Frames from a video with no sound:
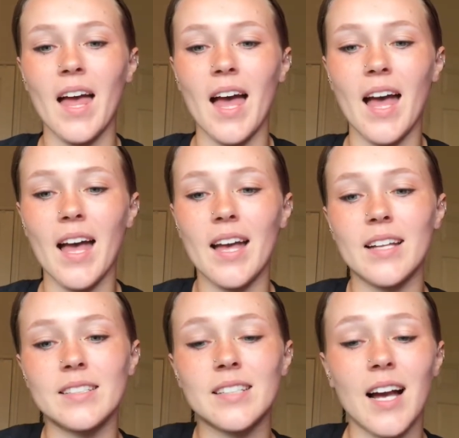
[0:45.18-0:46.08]

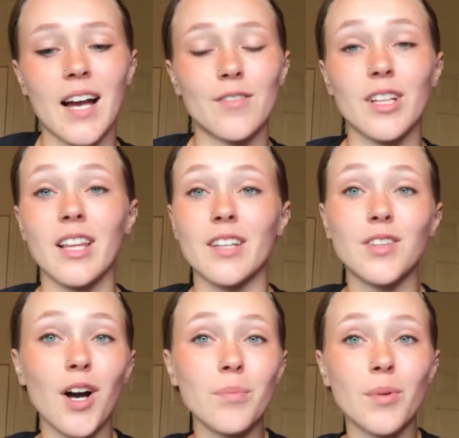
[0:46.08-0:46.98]
And I really like
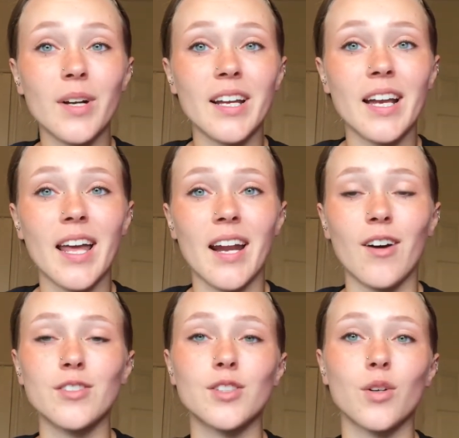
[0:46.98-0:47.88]
longboarding, and I
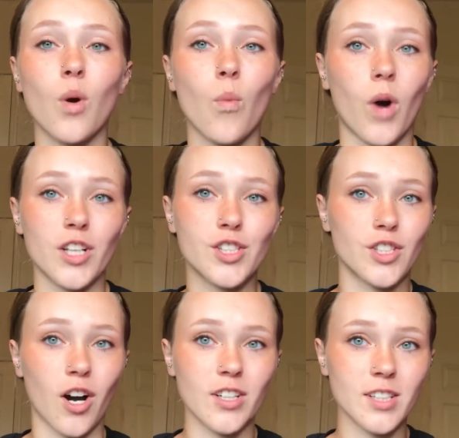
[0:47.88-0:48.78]
also watch
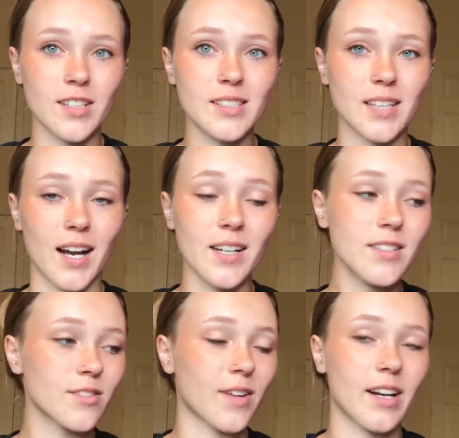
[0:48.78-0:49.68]
dogs on the side.
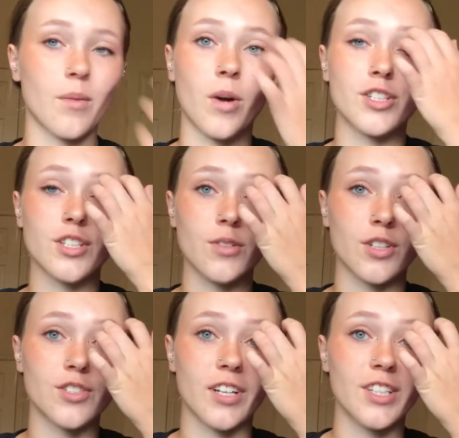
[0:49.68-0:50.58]
So right now I'm watching two
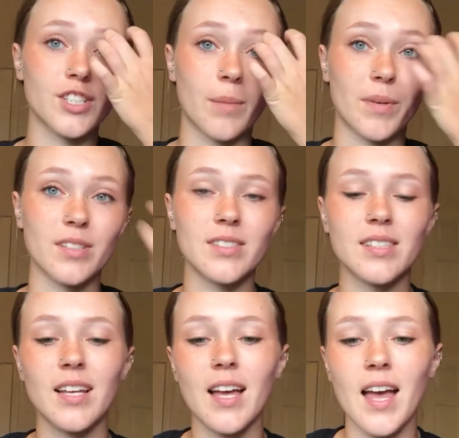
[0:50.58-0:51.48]
Australian
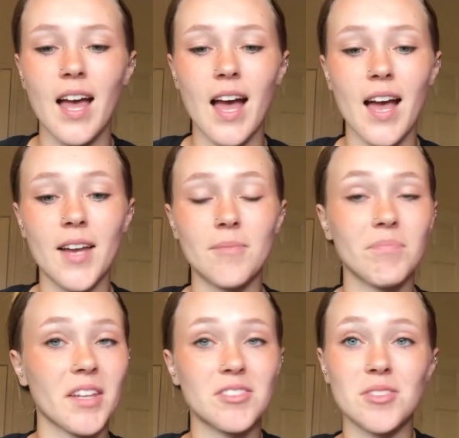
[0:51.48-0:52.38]
Shepherds, and
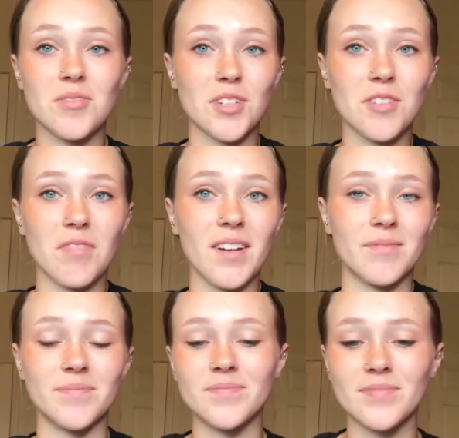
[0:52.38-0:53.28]
it's just really
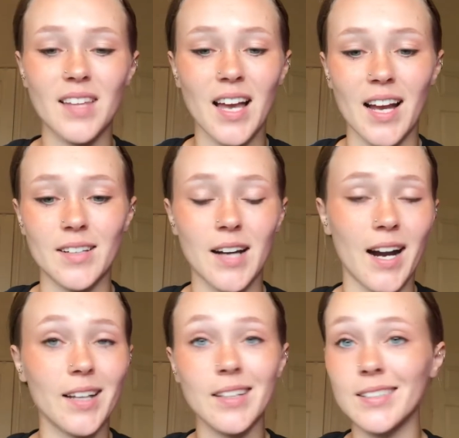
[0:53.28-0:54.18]
fun. I
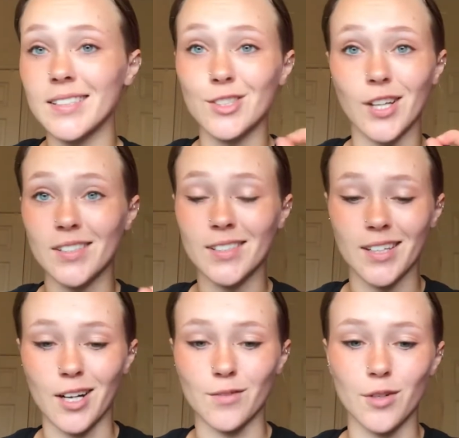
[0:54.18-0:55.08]
highly suggest
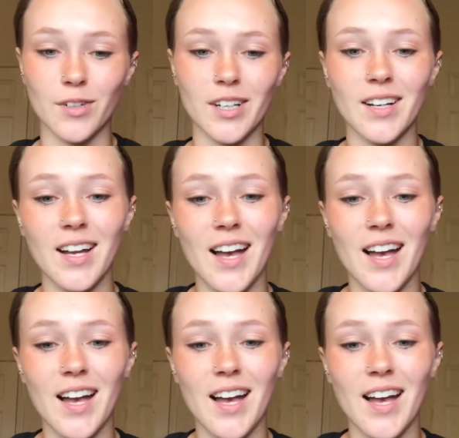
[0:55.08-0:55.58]
getting on Rover.